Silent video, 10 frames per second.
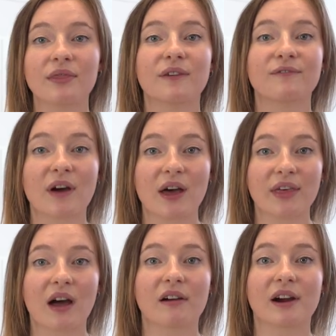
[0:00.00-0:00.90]
the
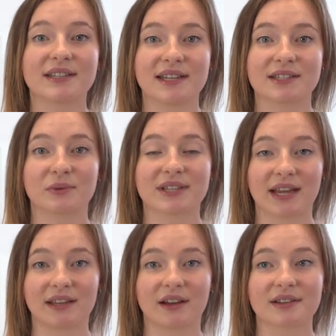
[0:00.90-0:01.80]
further our ideas will
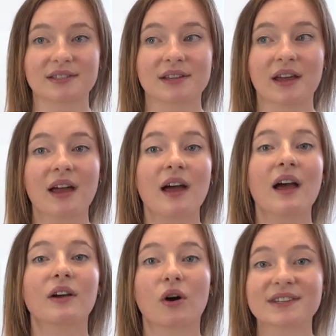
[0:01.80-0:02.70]
take us.
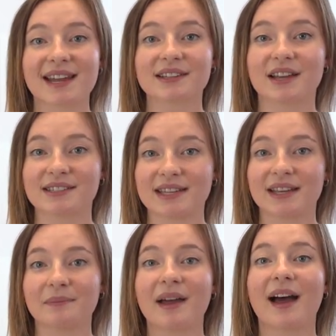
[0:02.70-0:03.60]
Contact our
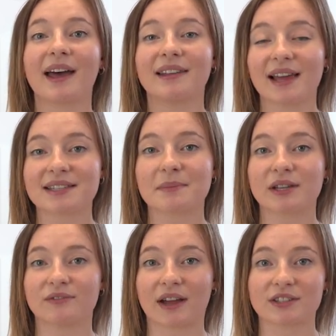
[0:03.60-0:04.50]
team and let's
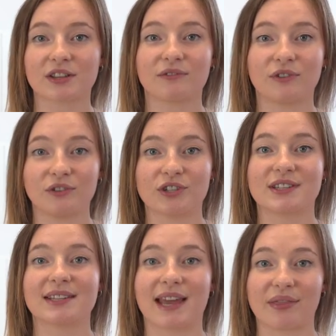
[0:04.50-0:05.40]
manufacture the future
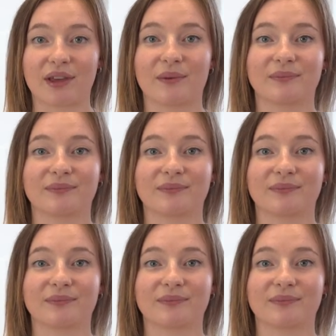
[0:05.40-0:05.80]
together.